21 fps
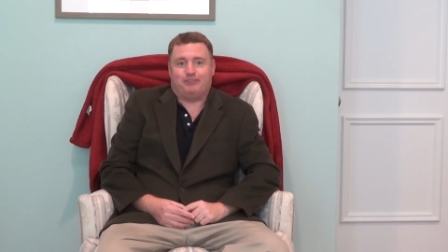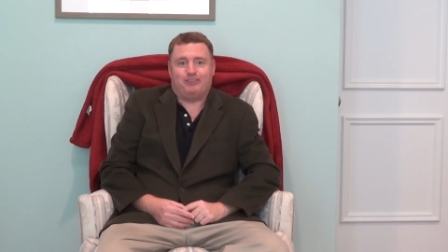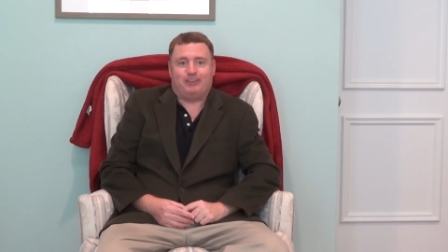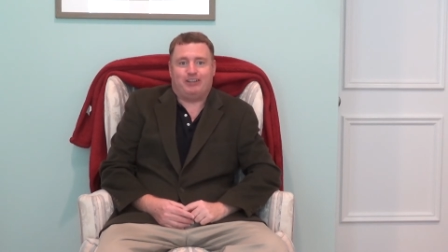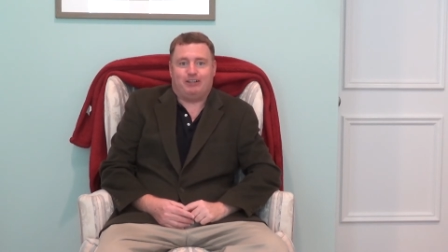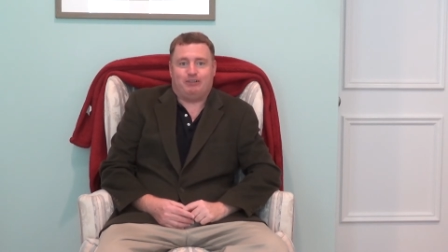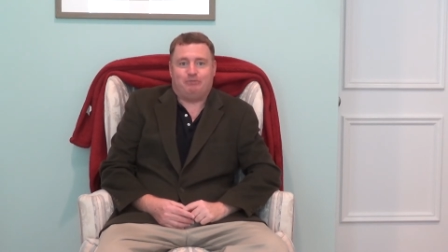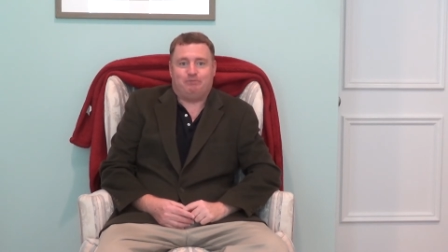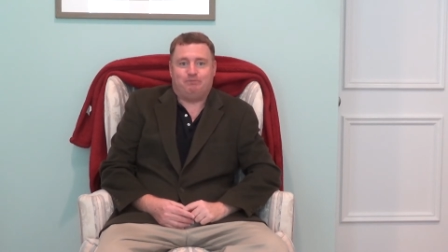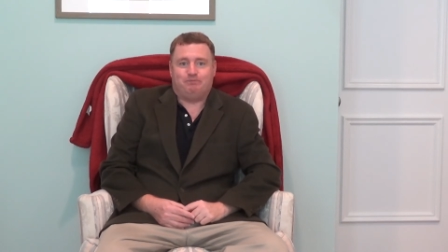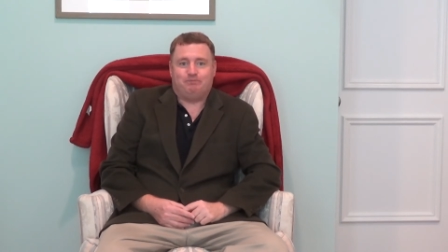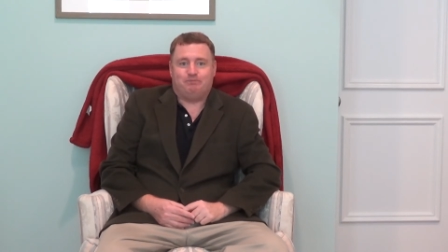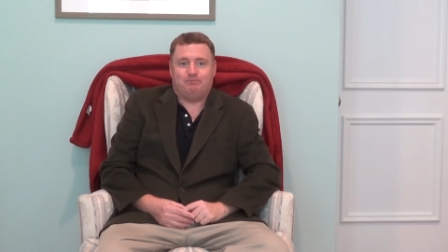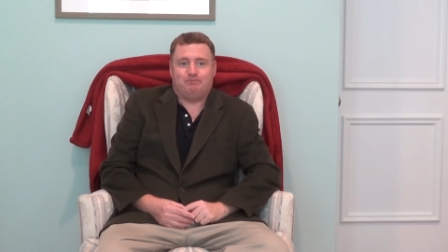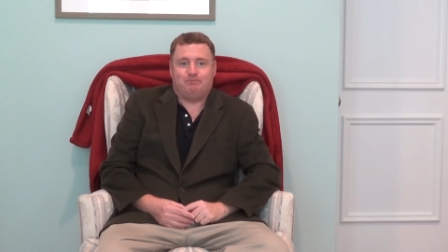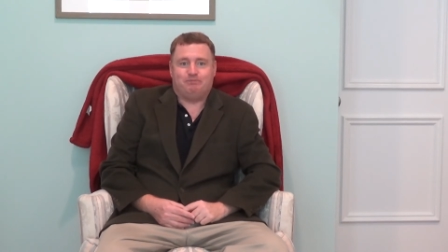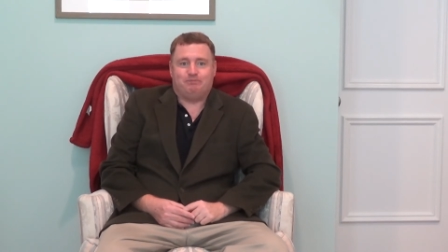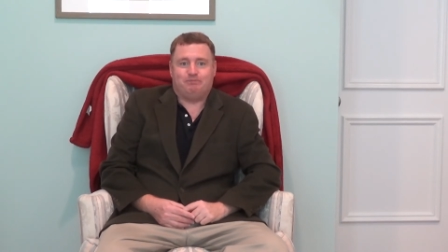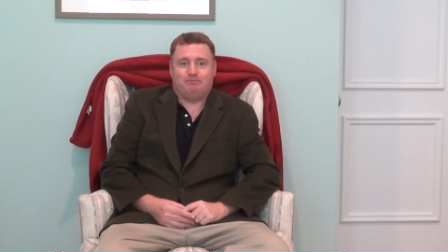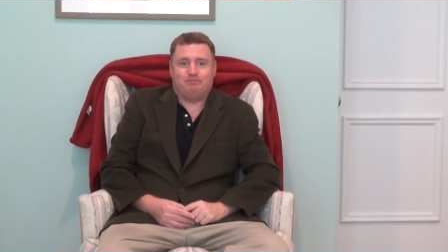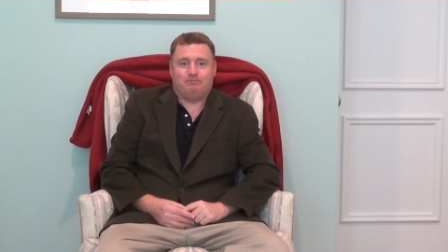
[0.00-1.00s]
film.
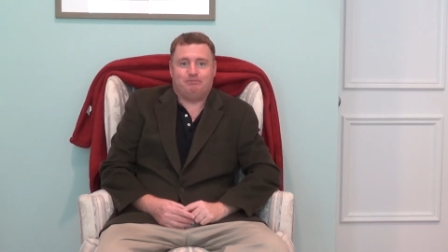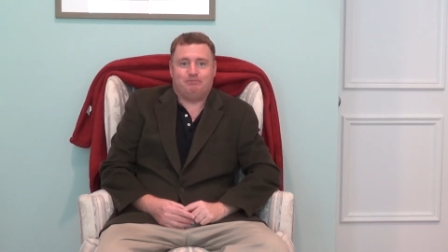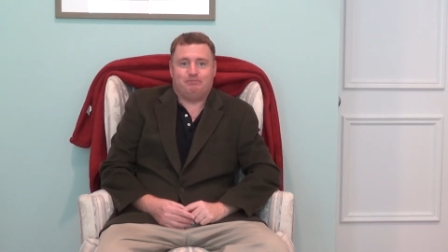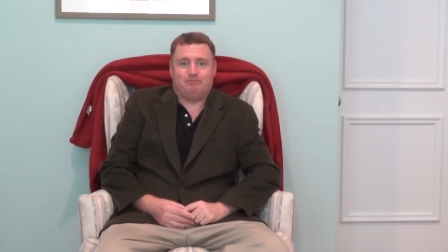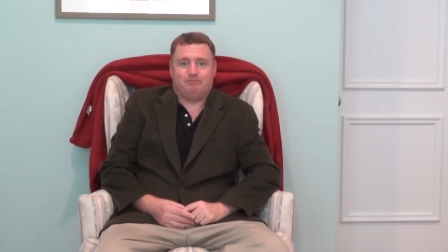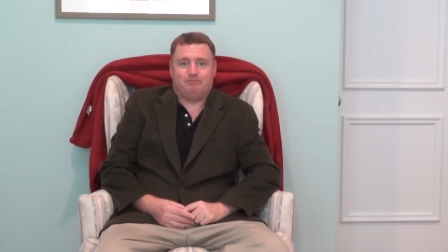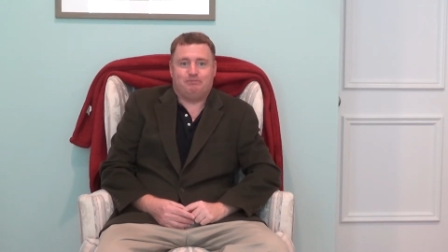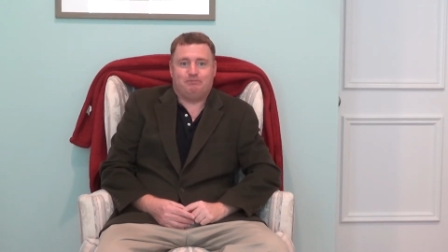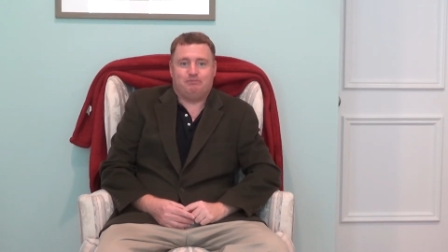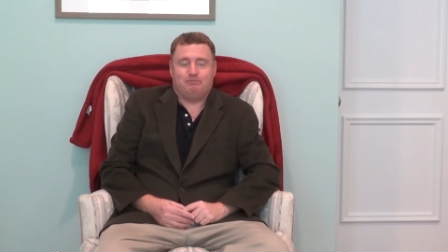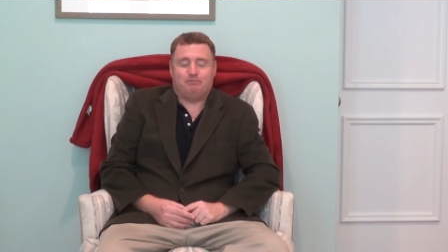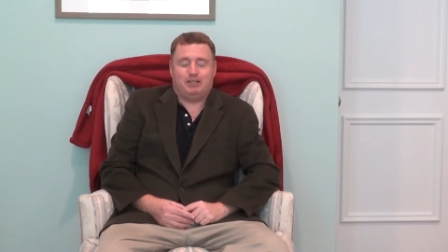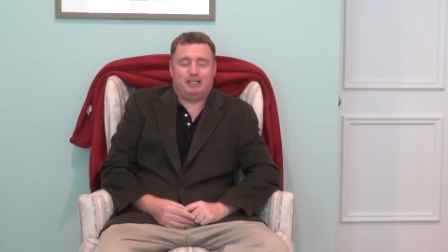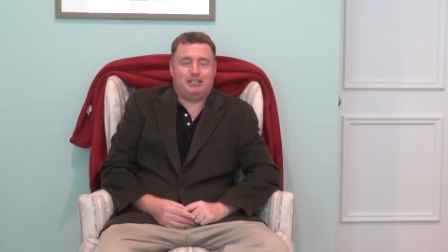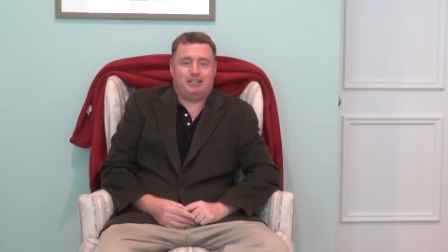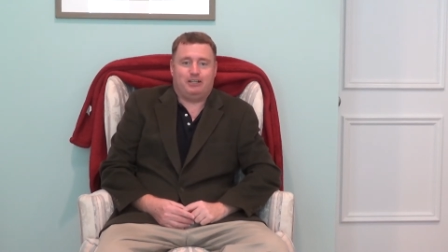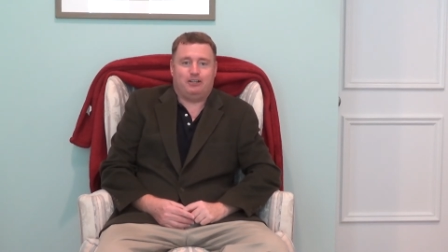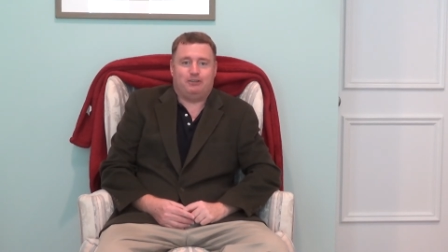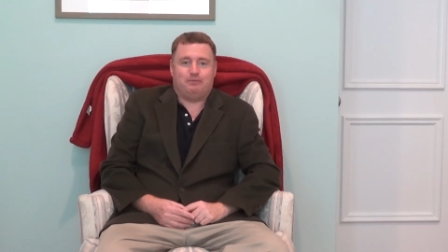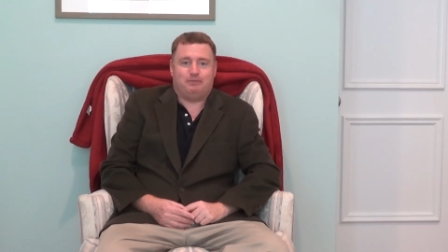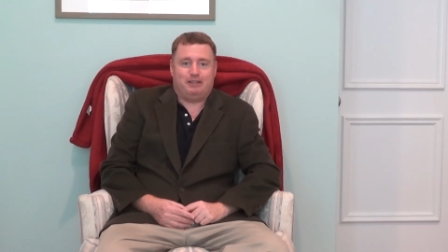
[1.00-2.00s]
But
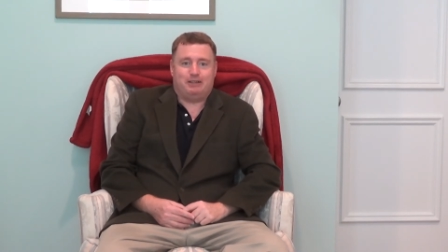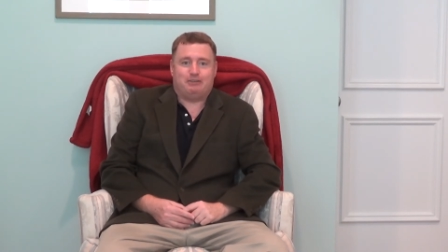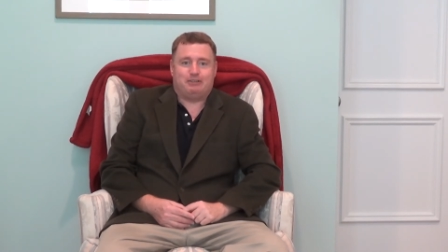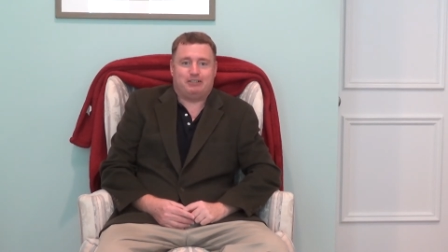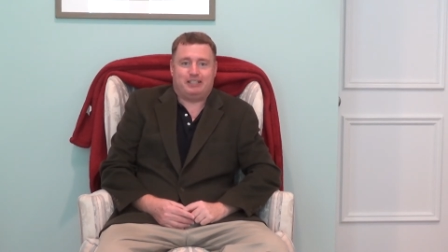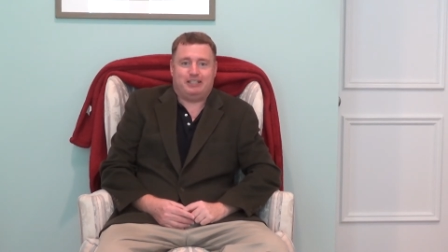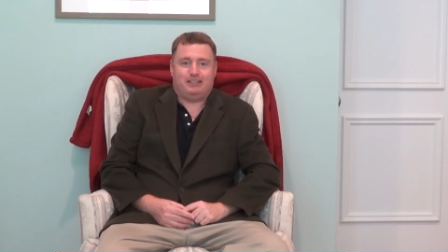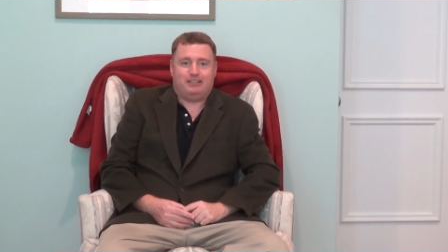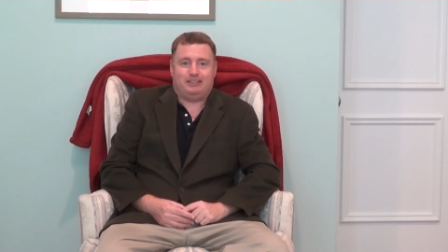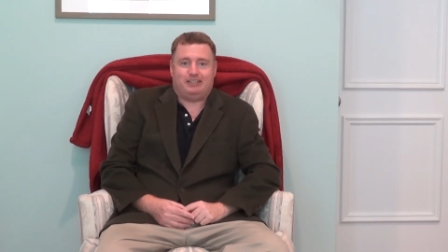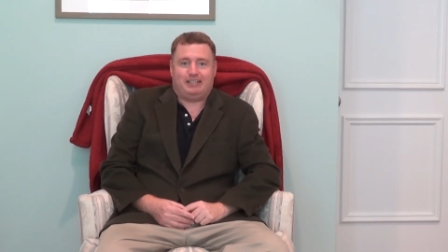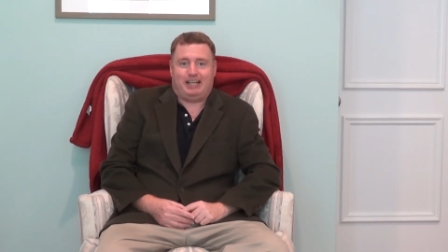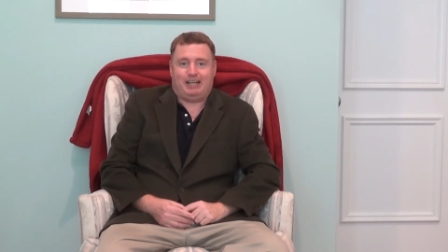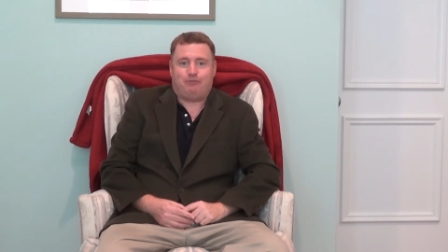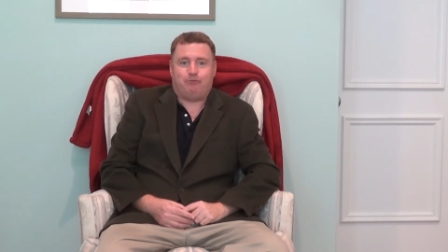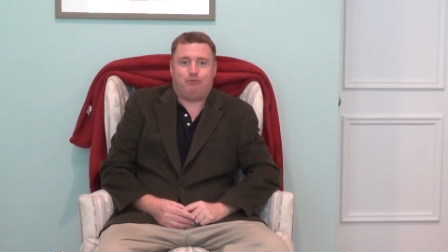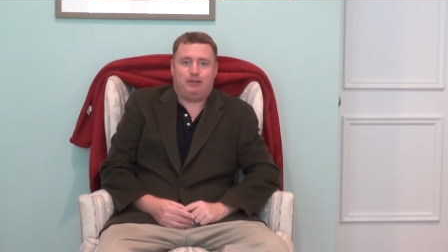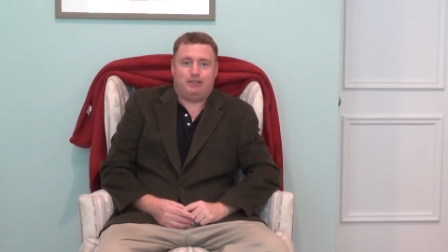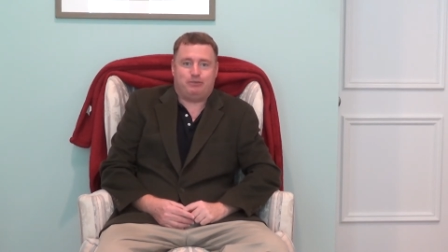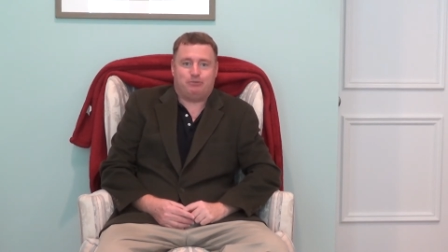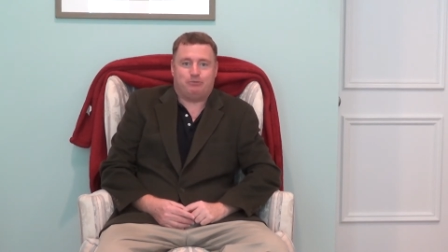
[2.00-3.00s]
no, they were killed halfway